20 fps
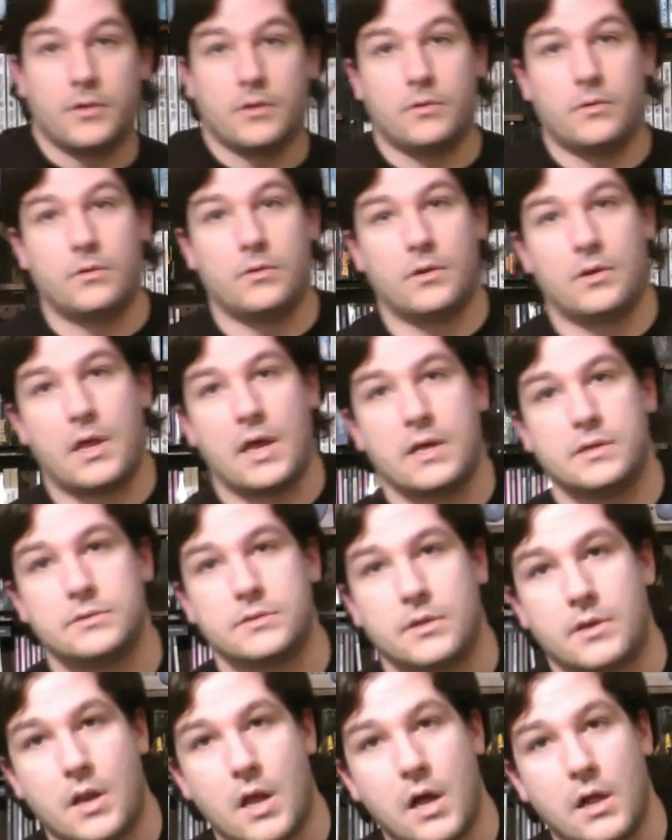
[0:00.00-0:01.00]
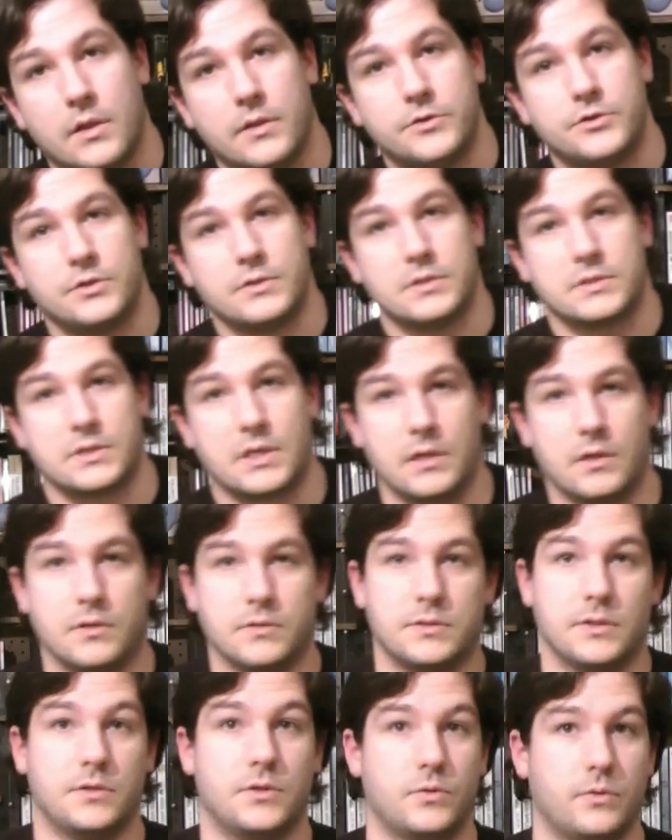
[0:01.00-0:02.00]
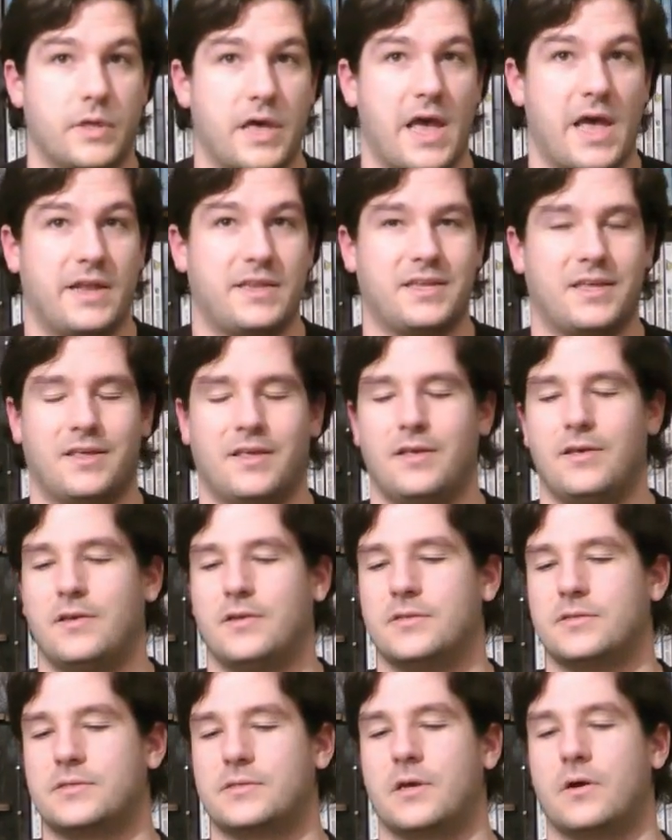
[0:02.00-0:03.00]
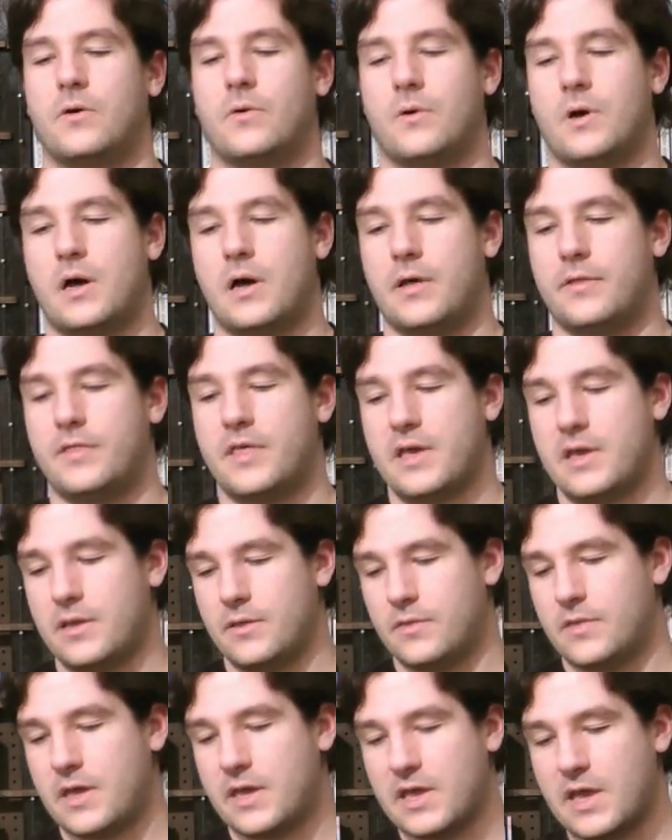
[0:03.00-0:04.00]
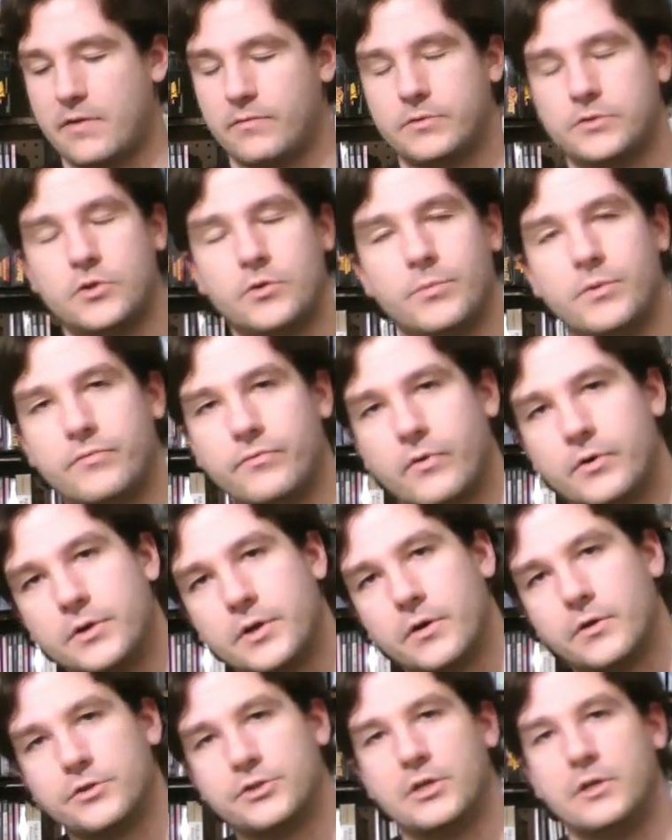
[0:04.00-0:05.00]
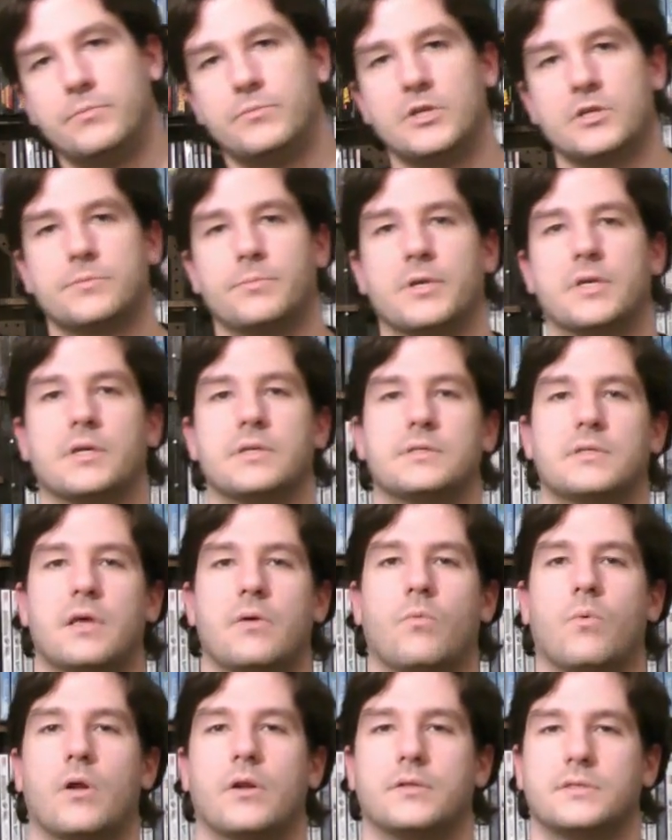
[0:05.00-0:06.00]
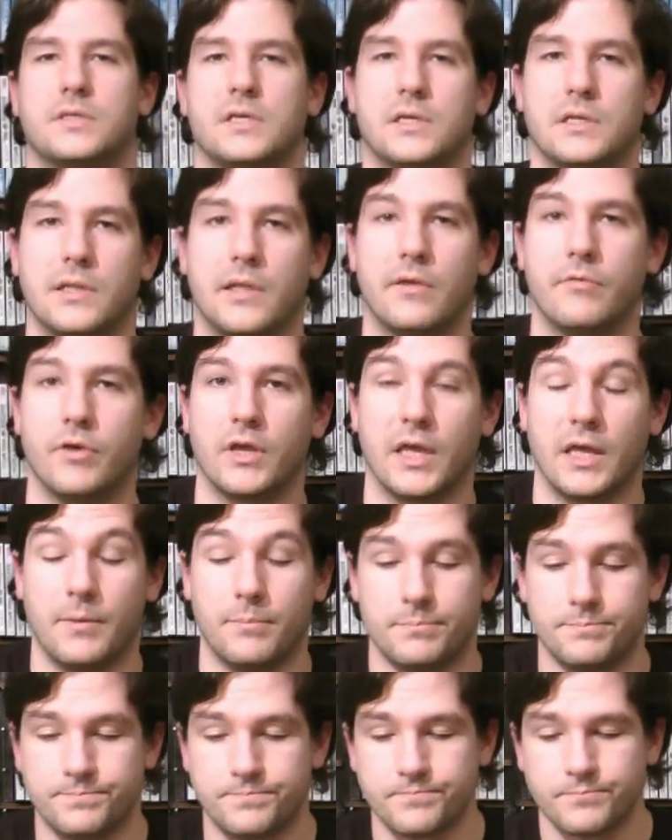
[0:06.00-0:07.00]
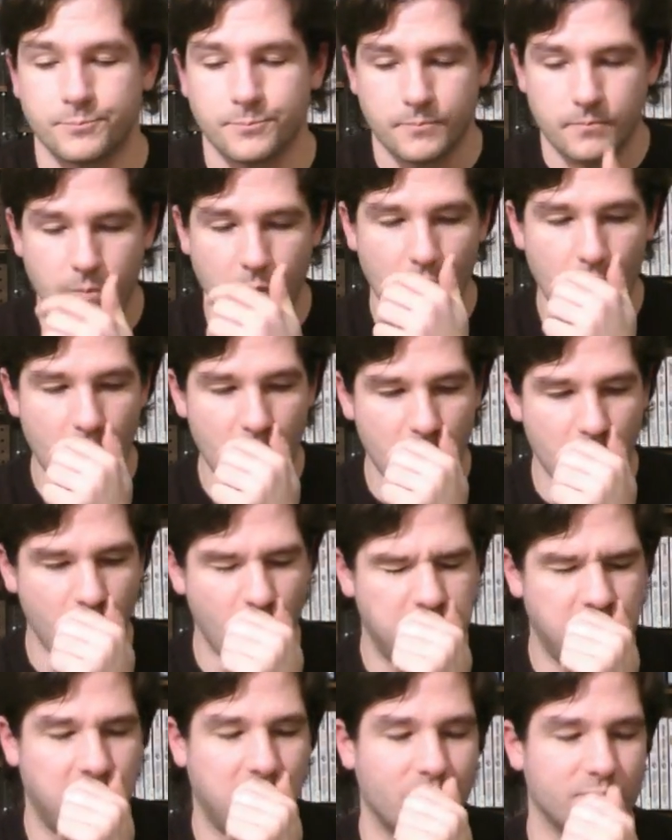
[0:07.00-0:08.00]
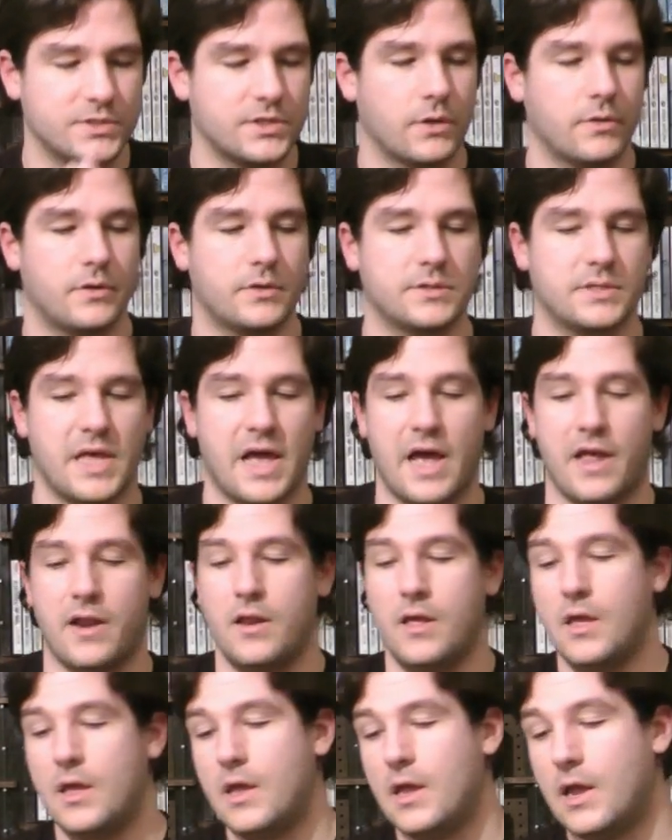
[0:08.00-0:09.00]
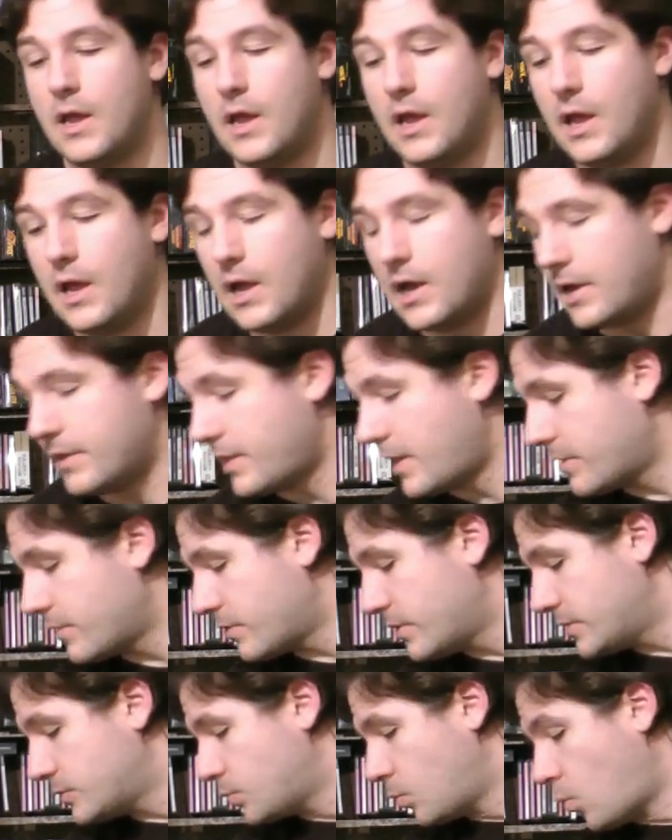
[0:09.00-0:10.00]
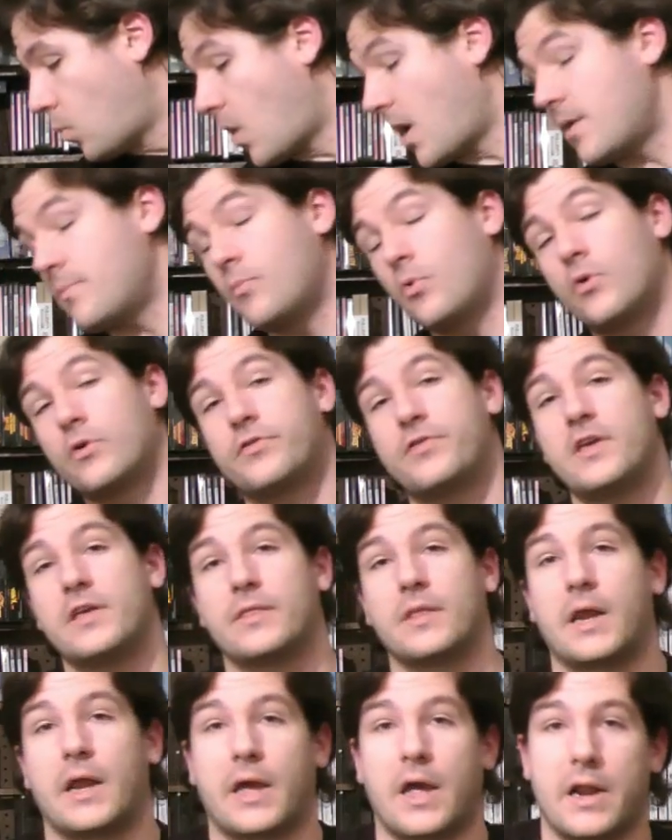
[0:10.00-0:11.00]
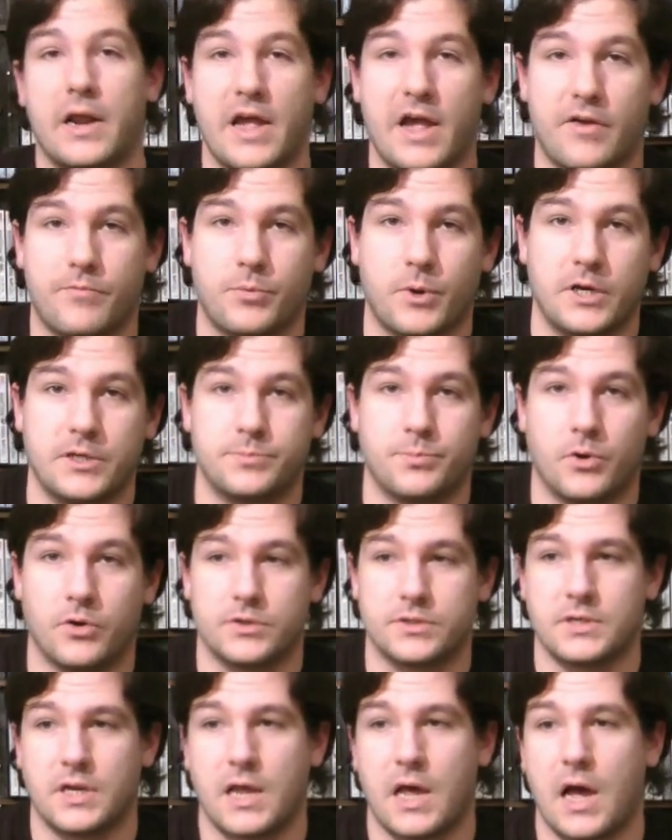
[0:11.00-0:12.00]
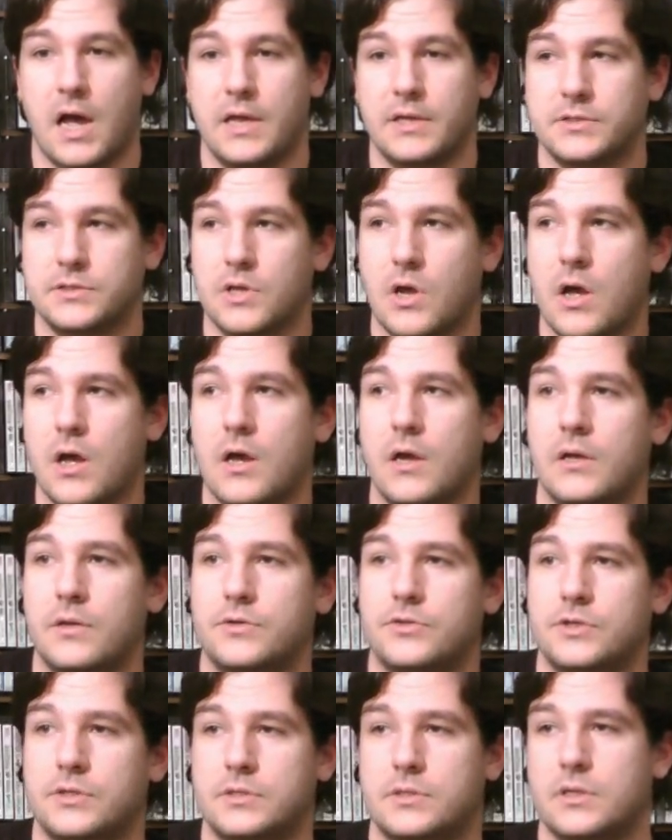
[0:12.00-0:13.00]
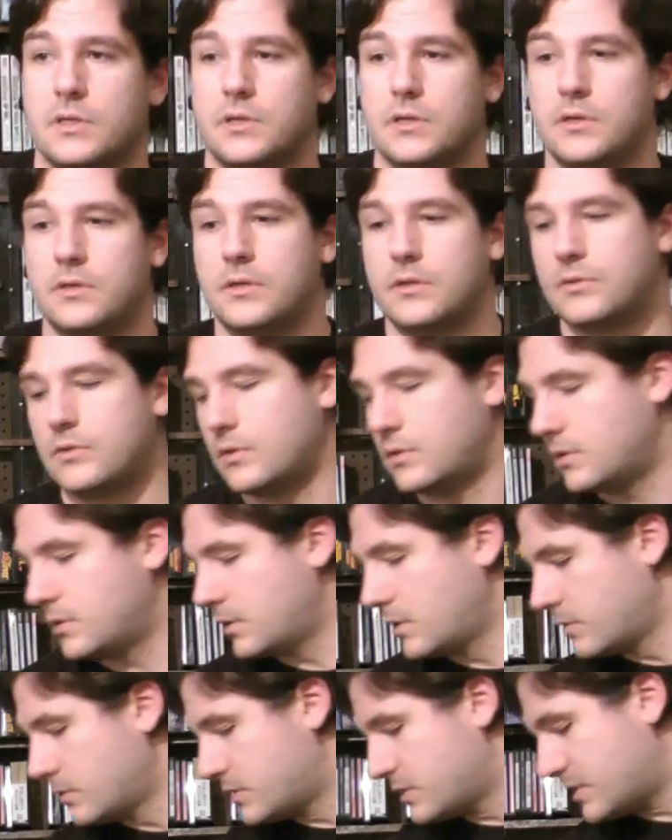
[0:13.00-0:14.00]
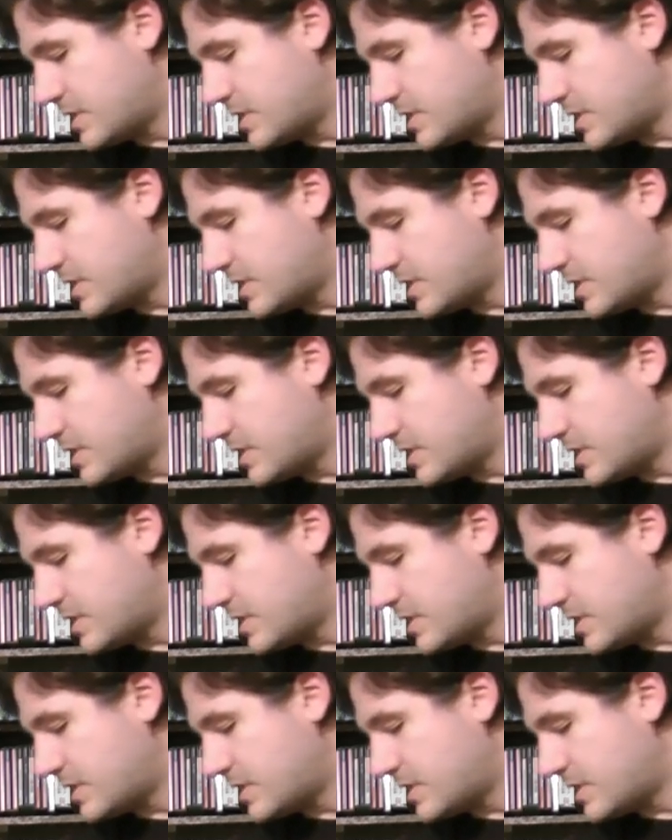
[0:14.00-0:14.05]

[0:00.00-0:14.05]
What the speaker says: that has the knowledge and the skill to do that. So they gave it to me for dirt cheap just because they want to see it live again. So there's that. And then there is one more thing that I got at Half Price Books, and I saw just the little